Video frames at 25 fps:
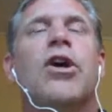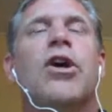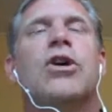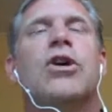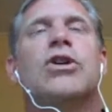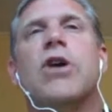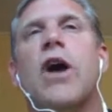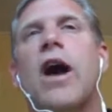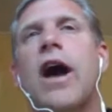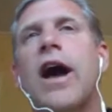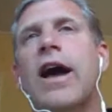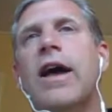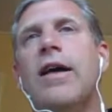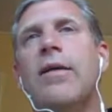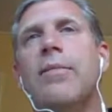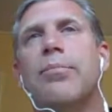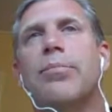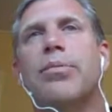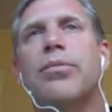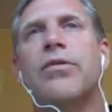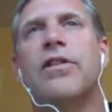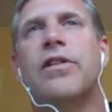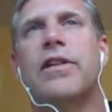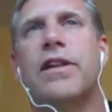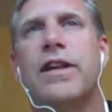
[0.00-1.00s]
So I
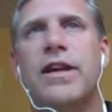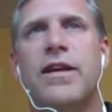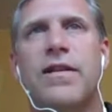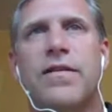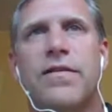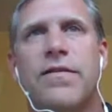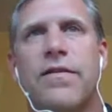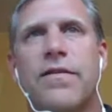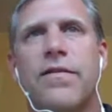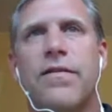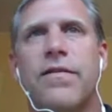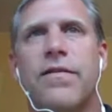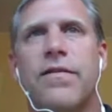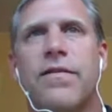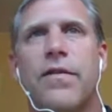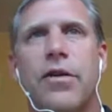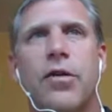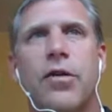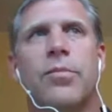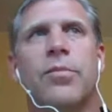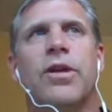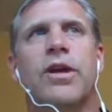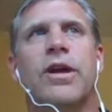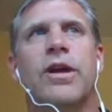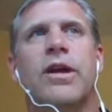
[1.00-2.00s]
believe
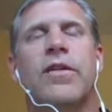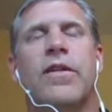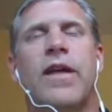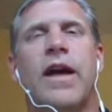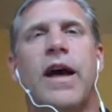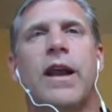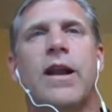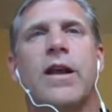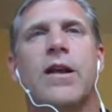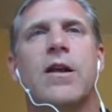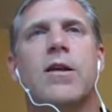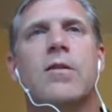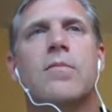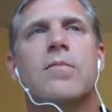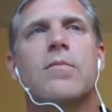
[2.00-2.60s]
firmly that